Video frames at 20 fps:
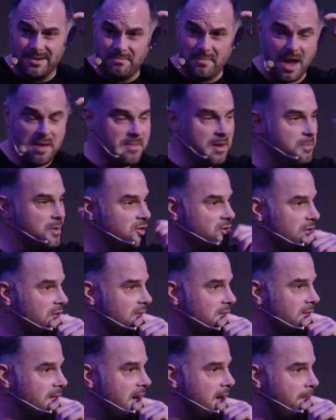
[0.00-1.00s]
Maybe we
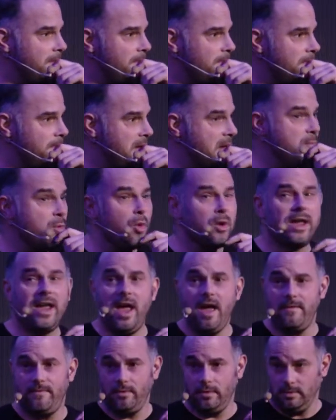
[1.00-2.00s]
should be more
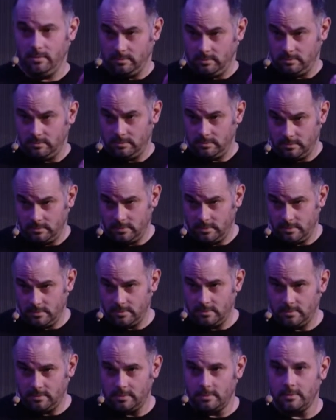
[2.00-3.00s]
careful.
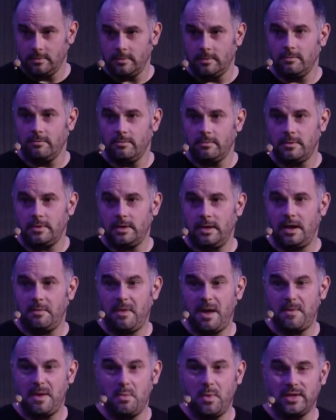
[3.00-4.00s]
You know,
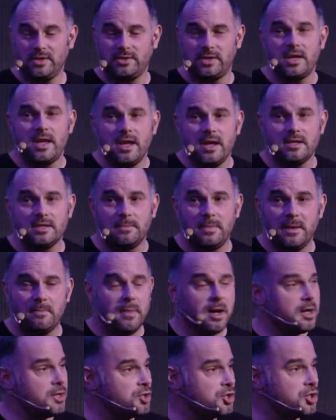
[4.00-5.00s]
maybe once a year is a bit
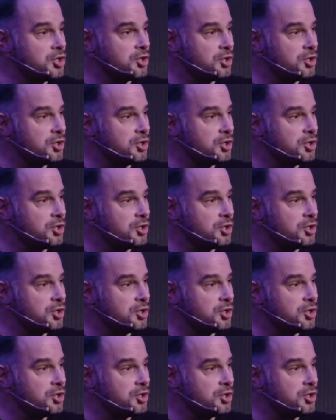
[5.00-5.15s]
much.